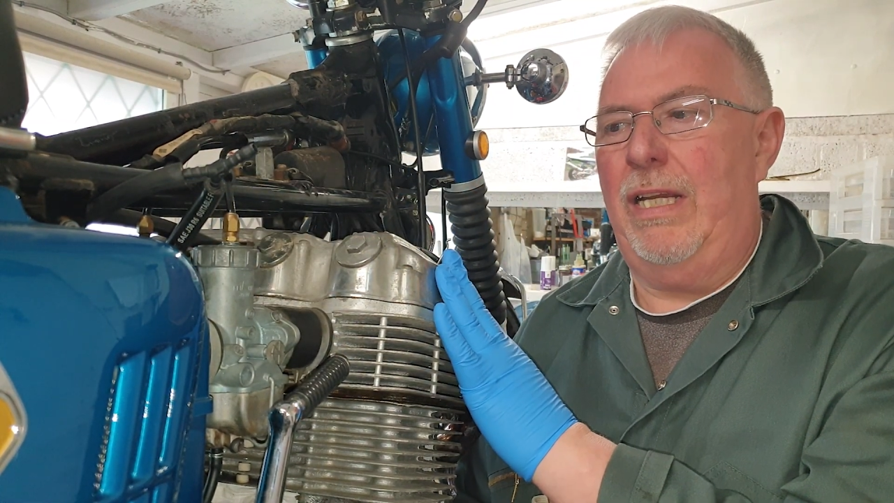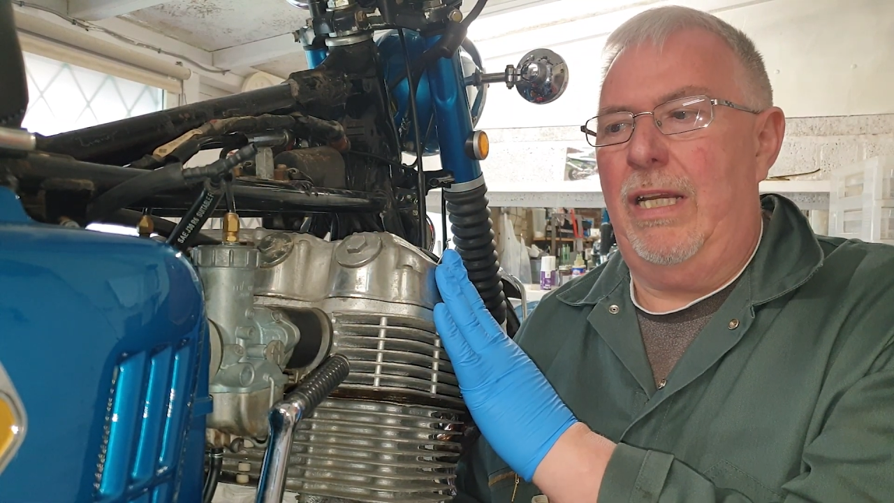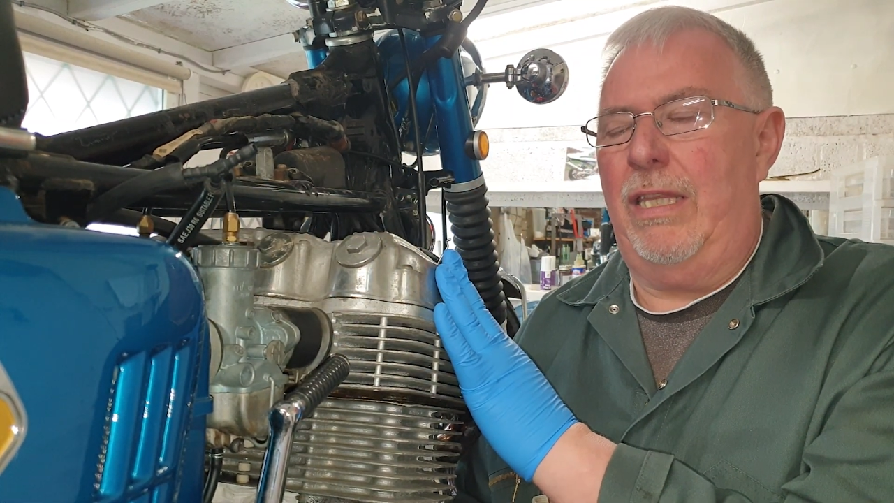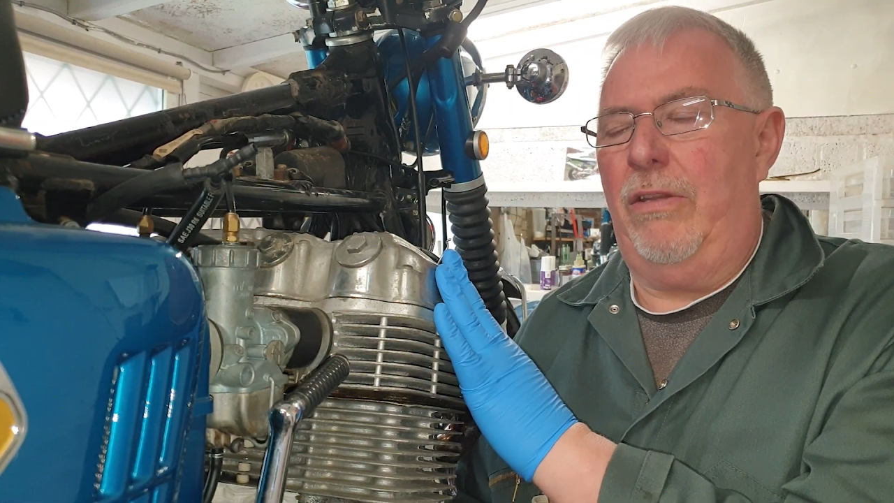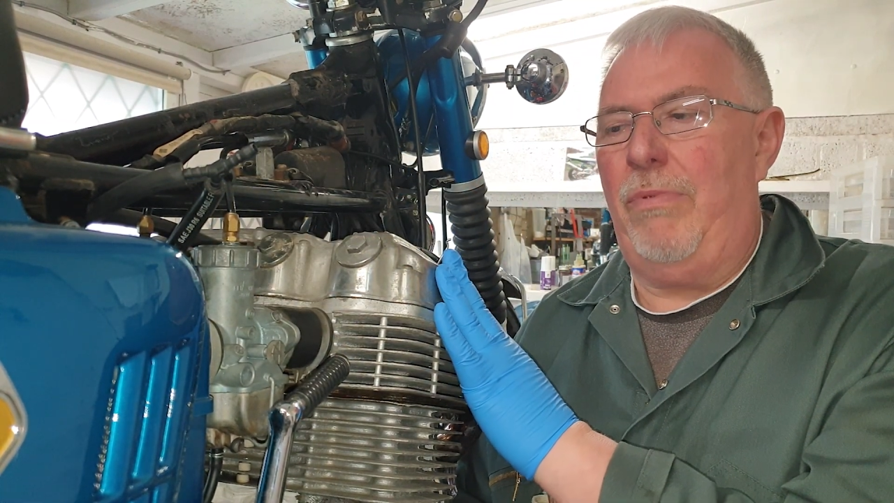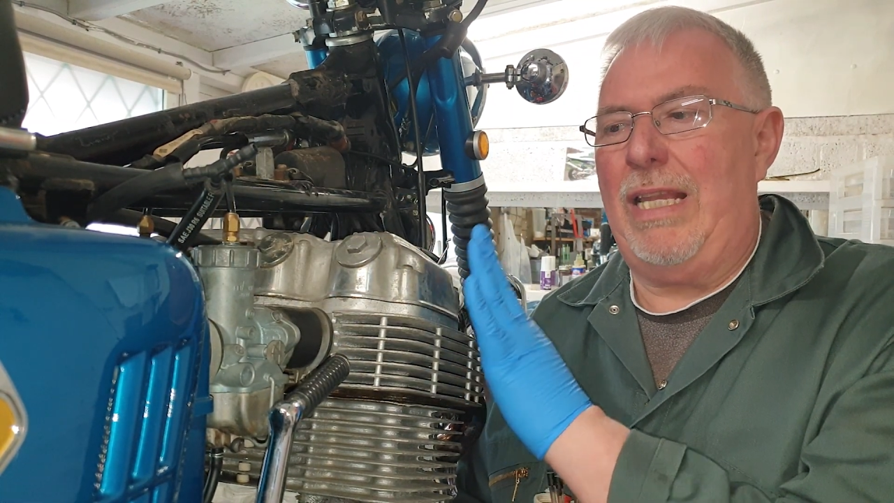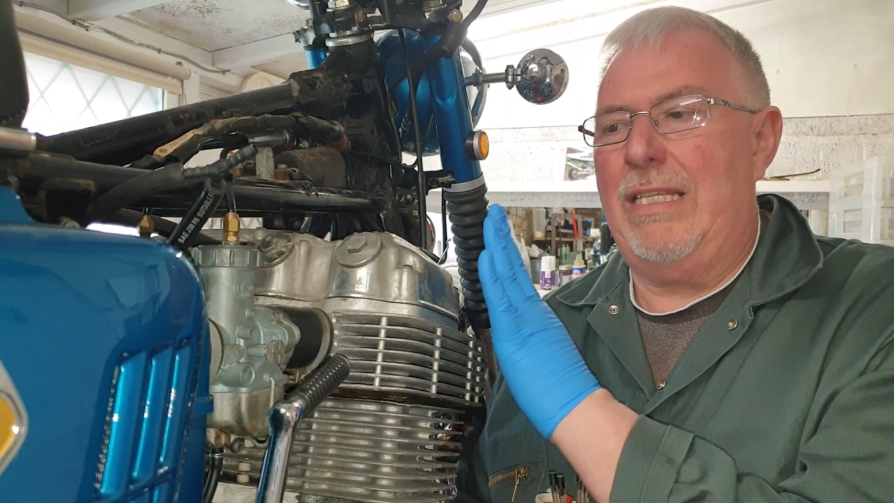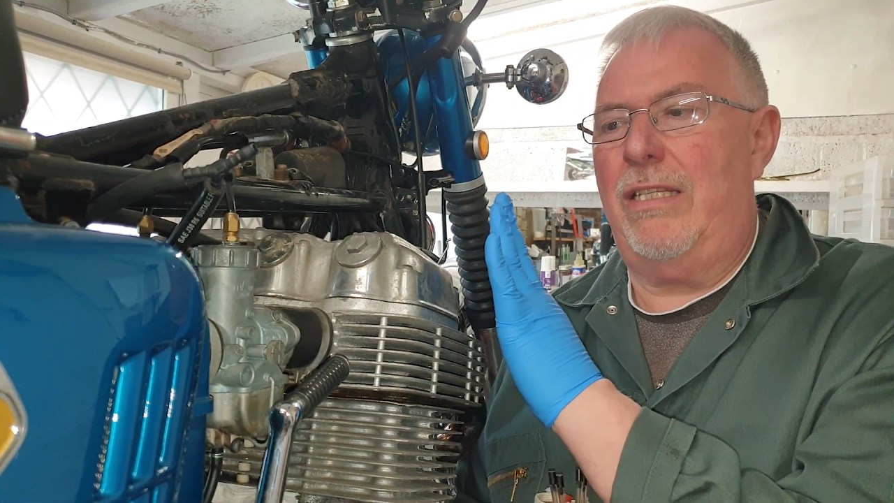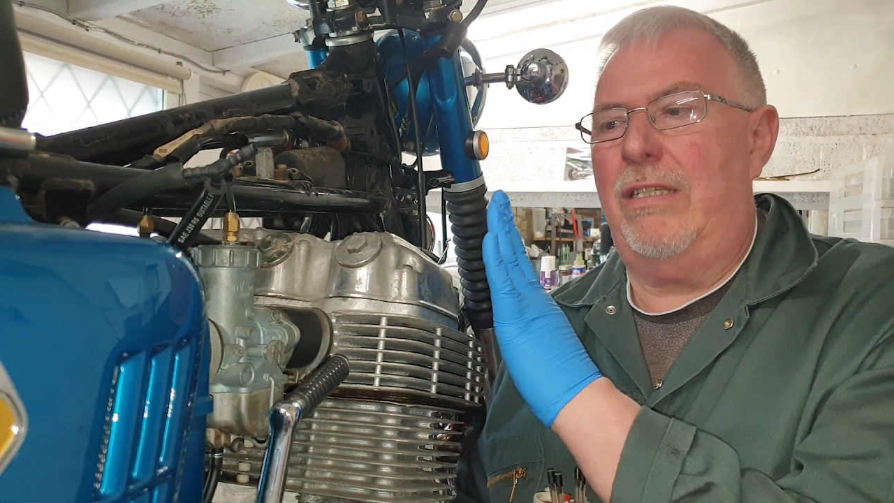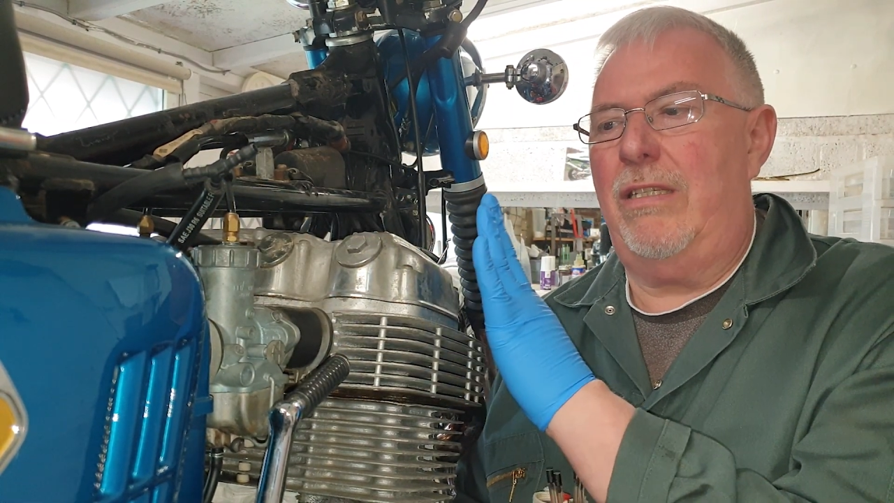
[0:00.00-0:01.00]
And the way
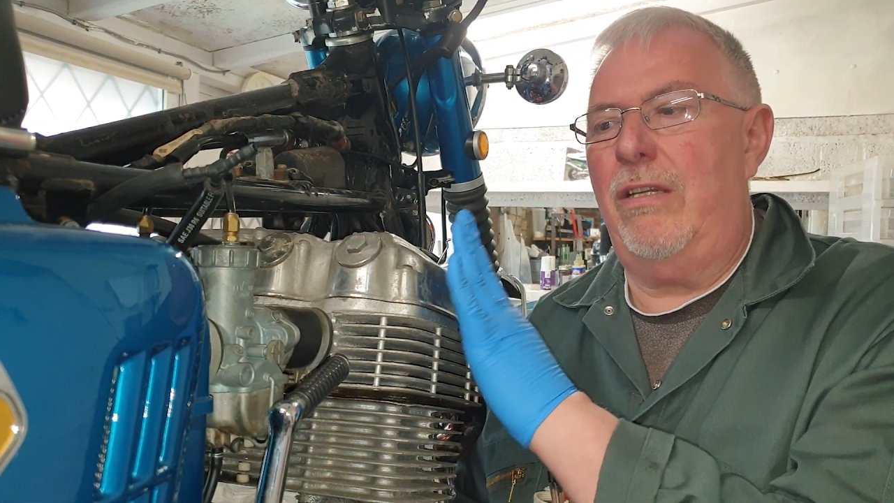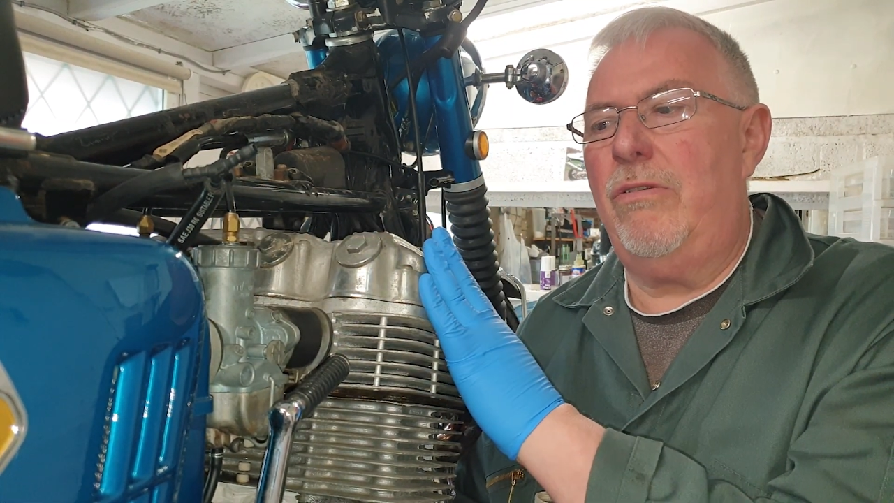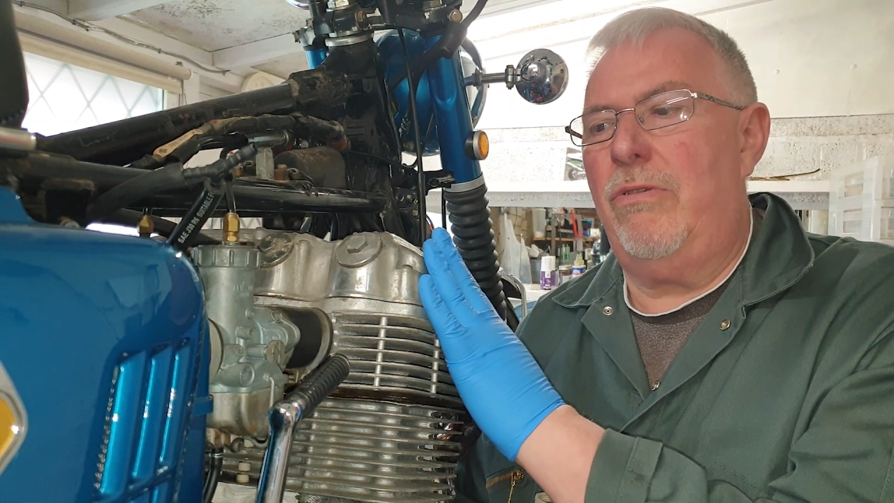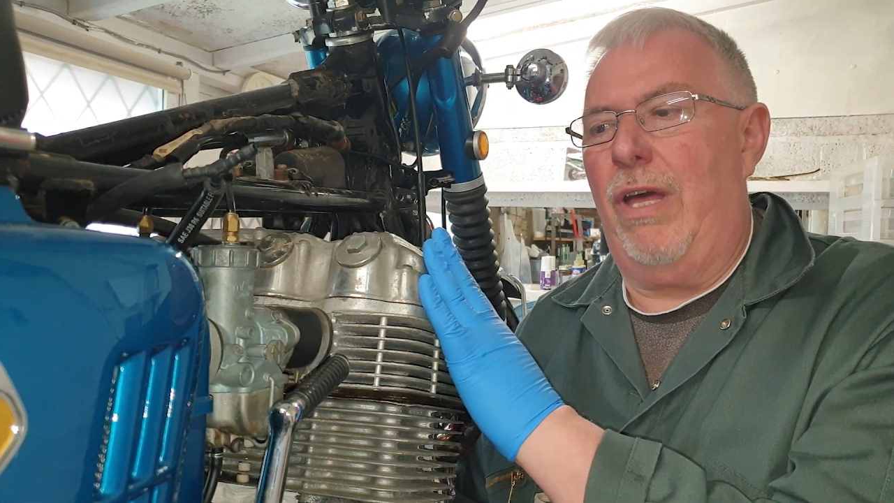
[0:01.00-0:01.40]
to do